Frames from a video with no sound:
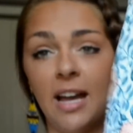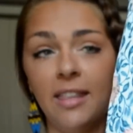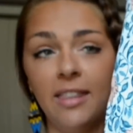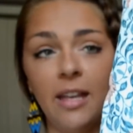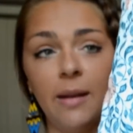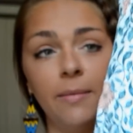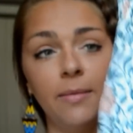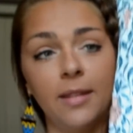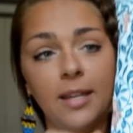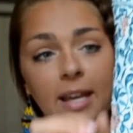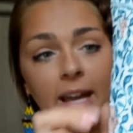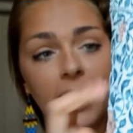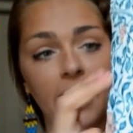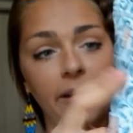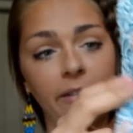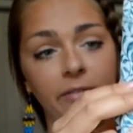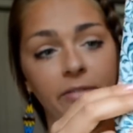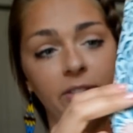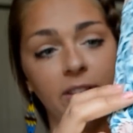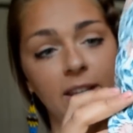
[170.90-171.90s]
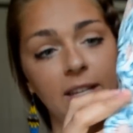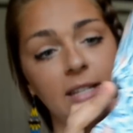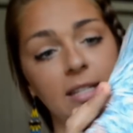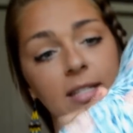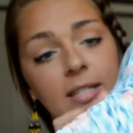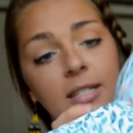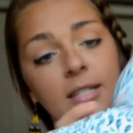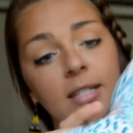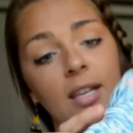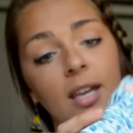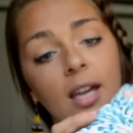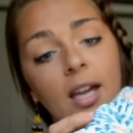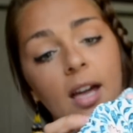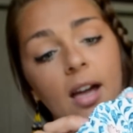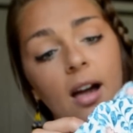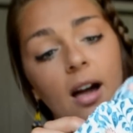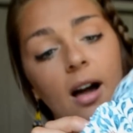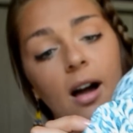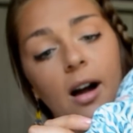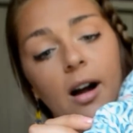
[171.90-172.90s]
on them. They have these
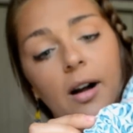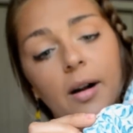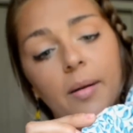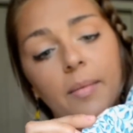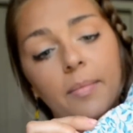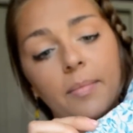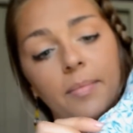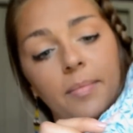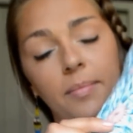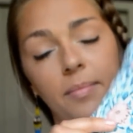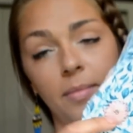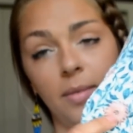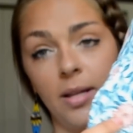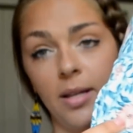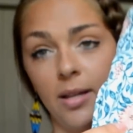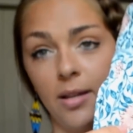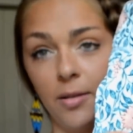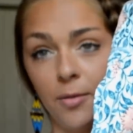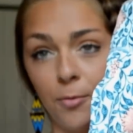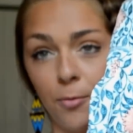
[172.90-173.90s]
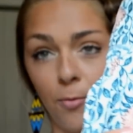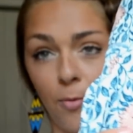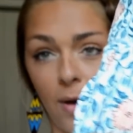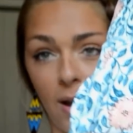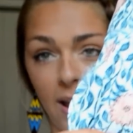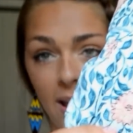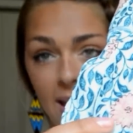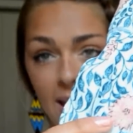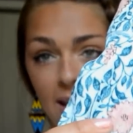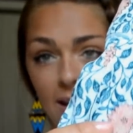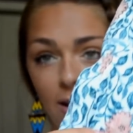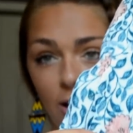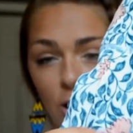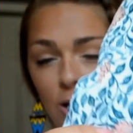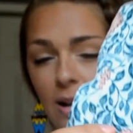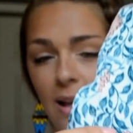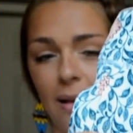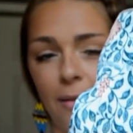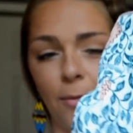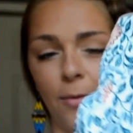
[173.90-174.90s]
um, white,
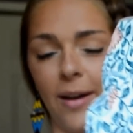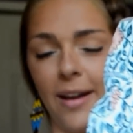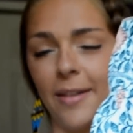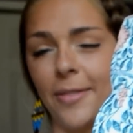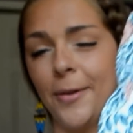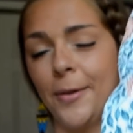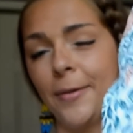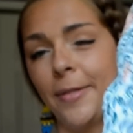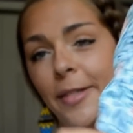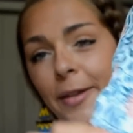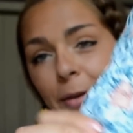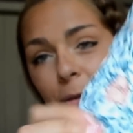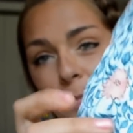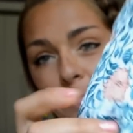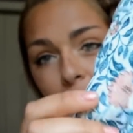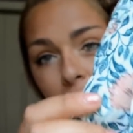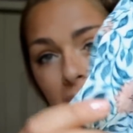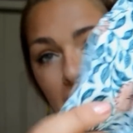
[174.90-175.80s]
or not white, they're little